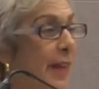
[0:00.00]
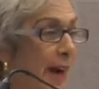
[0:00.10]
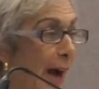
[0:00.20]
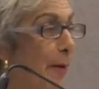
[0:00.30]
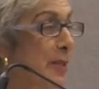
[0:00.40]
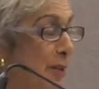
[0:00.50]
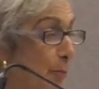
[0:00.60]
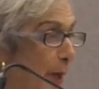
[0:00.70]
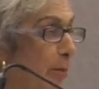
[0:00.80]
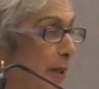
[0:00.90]
that I was
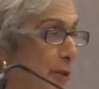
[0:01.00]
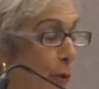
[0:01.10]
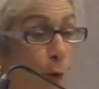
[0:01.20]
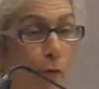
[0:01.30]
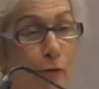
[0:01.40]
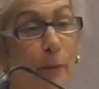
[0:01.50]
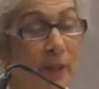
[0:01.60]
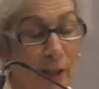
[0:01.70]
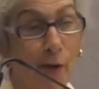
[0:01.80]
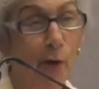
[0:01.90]
in public school from
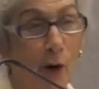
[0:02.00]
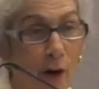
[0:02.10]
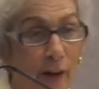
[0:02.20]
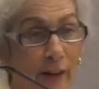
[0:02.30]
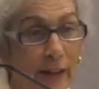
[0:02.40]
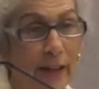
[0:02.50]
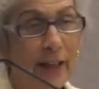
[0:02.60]
kindergarten